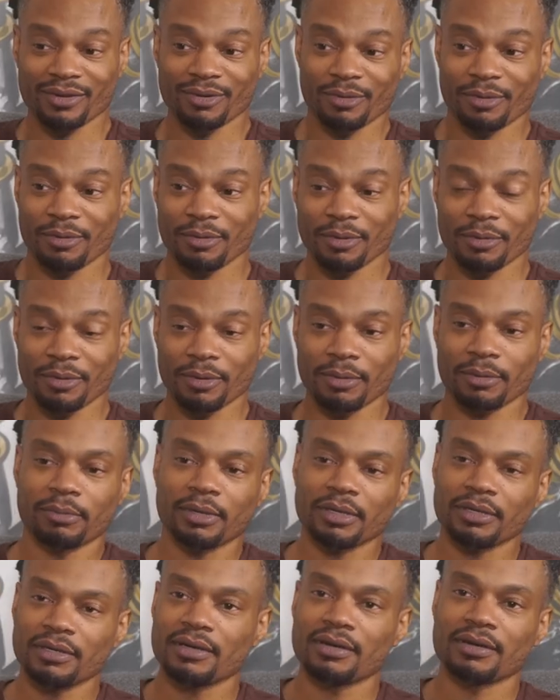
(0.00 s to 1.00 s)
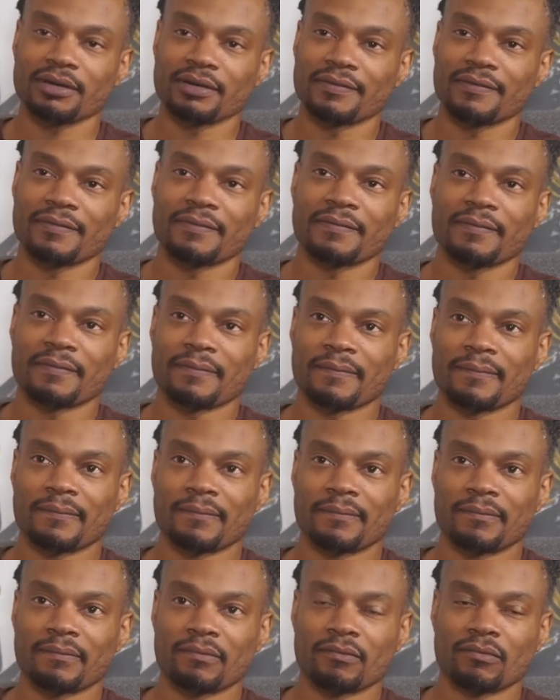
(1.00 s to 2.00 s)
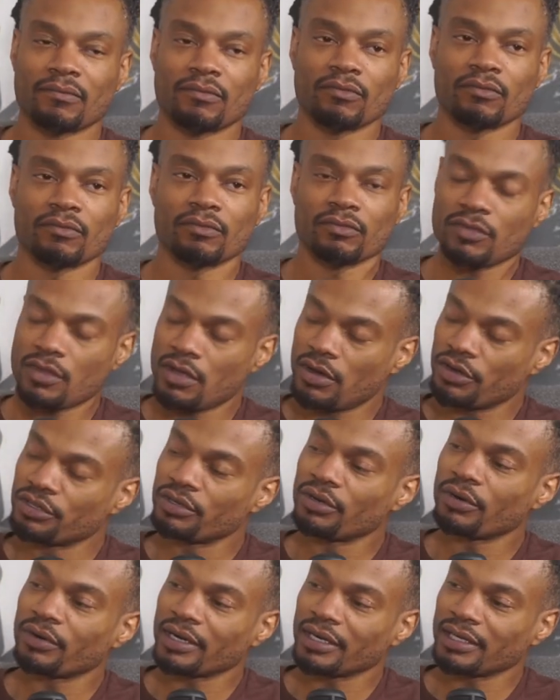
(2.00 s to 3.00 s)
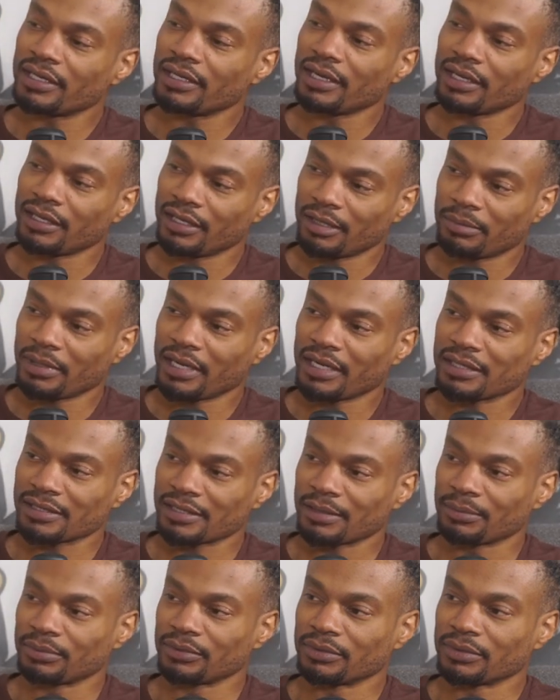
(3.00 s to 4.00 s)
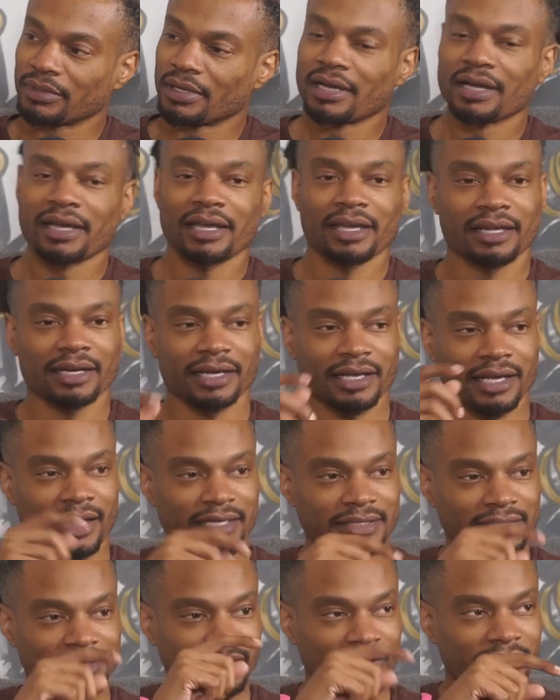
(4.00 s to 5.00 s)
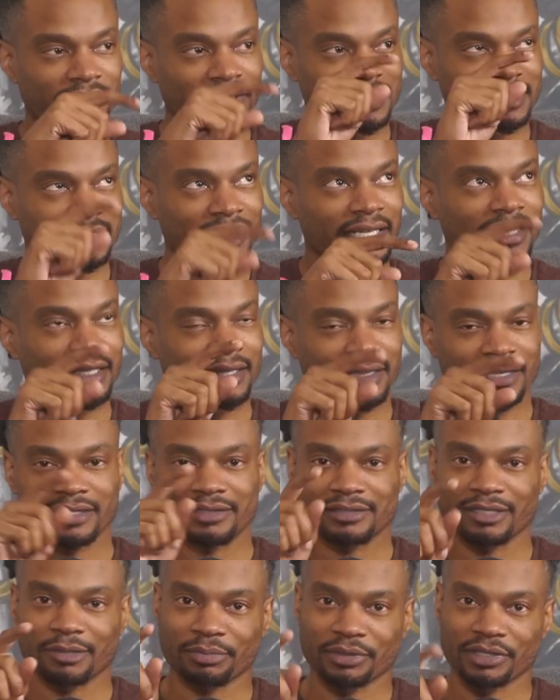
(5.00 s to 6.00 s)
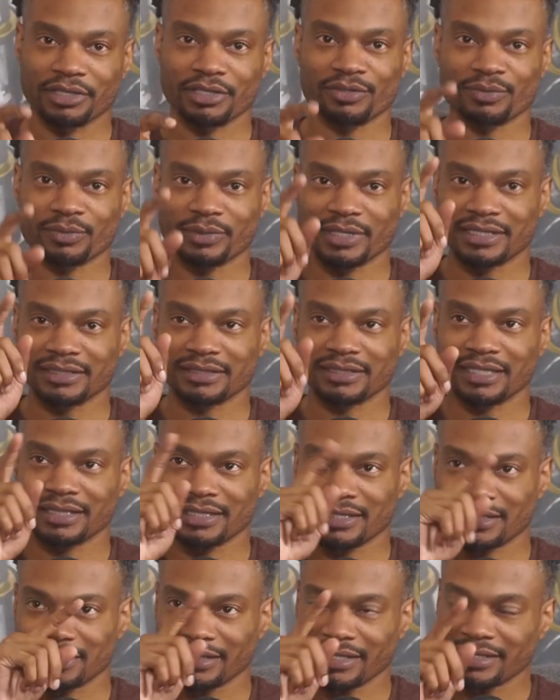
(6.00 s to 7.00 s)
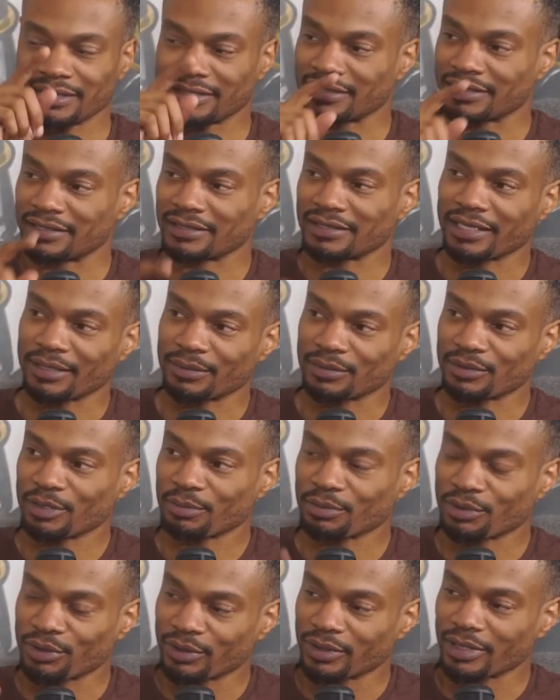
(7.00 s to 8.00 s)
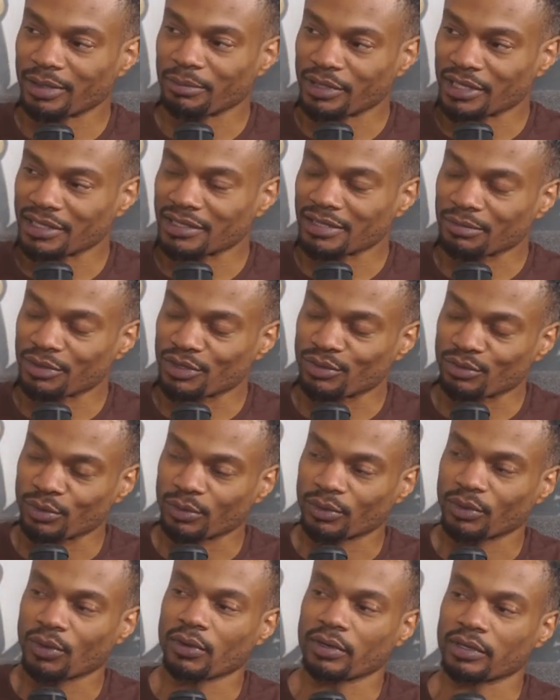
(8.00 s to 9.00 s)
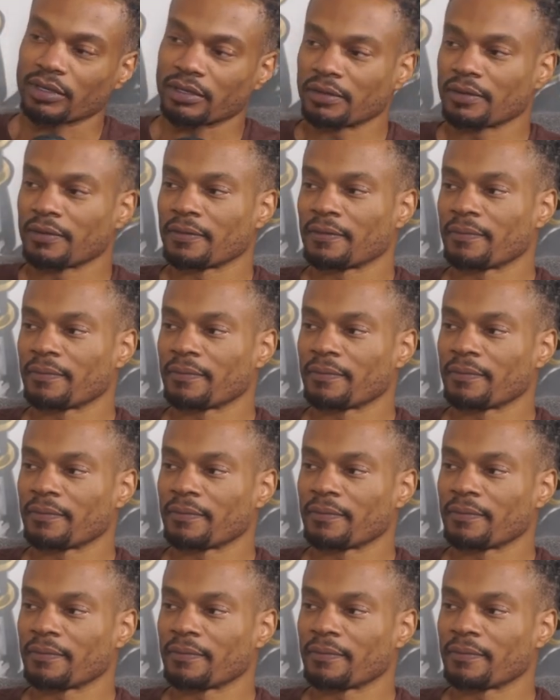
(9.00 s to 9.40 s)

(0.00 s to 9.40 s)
But blah, blah, blah, blah. That. You just no. You know what I did? I led by example, and I got I started setting things up because when I set these lights and these cameras up, you know what that means? That means we're recording.